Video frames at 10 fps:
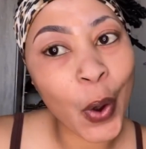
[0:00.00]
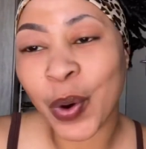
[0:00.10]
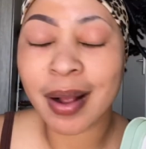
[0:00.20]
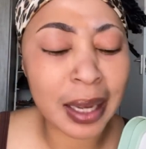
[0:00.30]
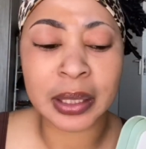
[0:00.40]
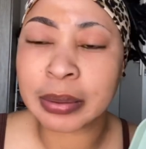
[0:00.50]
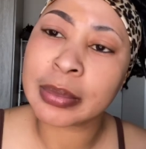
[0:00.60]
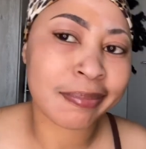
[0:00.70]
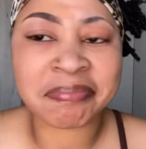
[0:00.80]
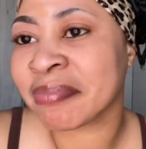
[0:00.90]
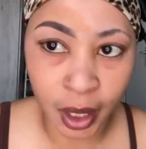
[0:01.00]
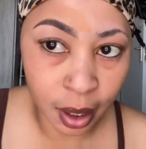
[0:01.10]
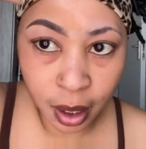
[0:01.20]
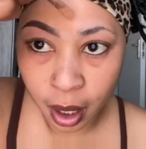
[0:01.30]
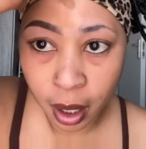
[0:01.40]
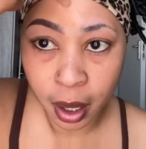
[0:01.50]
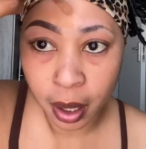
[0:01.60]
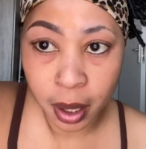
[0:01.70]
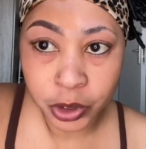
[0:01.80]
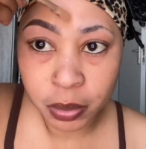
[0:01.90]
sure you guys can see
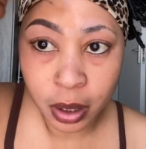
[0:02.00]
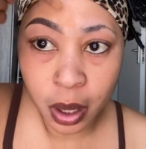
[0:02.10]
that